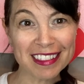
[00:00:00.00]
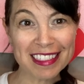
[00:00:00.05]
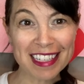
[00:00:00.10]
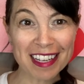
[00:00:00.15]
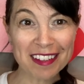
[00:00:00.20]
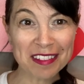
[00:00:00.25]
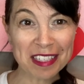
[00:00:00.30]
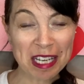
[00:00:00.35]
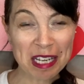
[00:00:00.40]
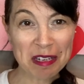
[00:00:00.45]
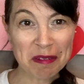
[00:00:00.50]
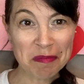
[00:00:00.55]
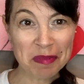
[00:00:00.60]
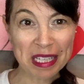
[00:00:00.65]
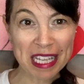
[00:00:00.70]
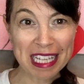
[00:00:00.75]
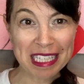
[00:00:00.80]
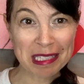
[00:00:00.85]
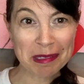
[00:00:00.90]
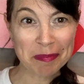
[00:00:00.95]
in downtown
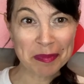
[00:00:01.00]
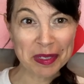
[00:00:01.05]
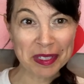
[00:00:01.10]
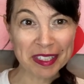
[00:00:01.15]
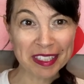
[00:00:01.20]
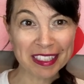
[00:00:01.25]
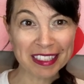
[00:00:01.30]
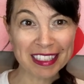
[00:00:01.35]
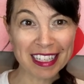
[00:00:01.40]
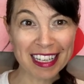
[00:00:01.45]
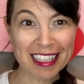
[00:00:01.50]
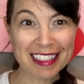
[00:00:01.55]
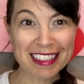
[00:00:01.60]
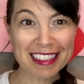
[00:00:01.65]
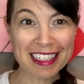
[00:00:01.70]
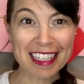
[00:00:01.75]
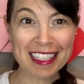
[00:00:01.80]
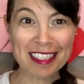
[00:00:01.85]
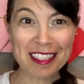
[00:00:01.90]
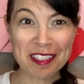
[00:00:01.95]
Plattsburgh and
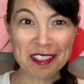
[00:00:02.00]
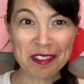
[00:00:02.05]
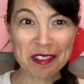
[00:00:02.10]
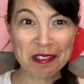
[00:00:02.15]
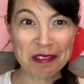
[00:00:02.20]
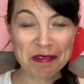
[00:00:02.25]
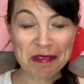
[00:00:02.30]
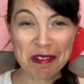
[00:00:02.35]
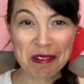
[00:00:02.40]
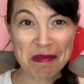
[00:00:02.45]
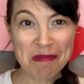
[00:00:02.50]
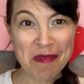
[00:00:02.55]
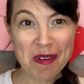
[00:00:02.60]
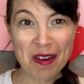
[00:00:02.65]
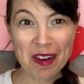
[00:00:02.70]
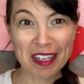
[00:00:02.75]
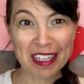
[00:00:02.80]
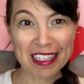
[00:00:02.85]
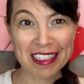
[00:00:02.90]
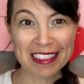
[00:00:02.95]
stay tuned for
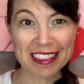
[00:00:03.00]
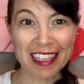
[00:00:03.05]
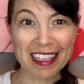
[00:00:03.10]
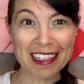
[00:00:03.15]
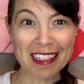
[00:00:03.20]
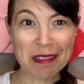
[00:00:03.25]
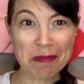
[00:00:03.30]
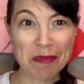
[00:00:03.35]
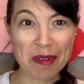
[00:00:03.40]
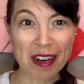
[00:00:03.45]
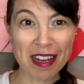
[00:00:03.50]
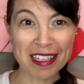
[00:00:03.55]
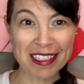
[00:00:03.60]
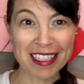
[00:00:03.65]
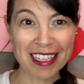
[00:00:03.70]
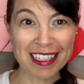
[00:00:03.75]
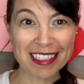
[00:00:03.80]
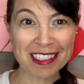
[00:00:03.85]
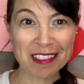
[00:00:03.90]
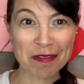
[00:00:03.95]
more exciting
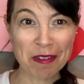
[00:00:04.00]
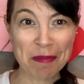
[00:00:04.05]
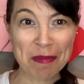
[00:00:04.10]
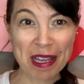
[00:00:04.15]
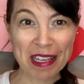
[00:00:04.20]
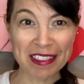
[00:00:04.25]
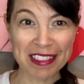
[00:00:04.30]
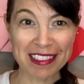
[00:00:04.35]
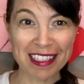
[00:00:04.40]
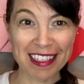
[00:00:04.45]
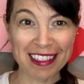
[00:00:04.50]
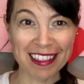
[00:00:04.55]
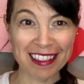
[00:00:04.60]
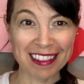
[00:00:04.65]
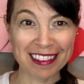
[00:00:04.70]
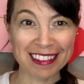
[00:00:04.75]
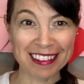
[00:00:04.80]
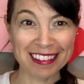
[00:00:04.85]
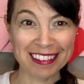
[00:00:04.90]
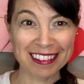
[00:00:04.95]
projects from Outside
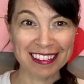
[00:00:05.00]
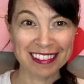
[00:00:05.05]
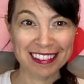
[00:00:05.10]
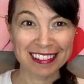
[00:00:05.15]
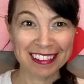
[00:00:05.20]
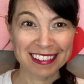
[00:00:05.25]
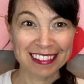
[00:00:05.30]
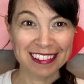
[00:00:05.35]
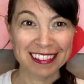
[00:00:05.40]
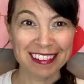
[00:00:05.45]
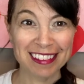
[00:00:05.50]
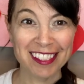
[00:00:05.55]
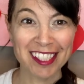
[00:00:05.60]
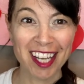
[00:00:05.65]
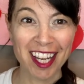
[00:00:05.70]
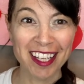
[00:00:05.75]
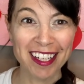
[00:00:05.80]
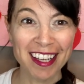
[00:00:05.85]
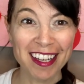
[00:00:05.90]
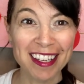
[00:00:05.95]
Art.
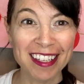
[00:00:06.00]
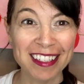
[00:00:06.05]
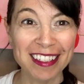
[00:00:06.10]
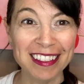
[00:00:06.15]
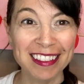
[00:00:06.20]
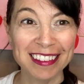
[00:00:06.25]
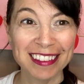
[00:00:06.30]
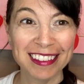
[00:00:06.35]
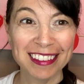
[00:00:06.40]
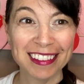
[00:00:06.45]
Shine on!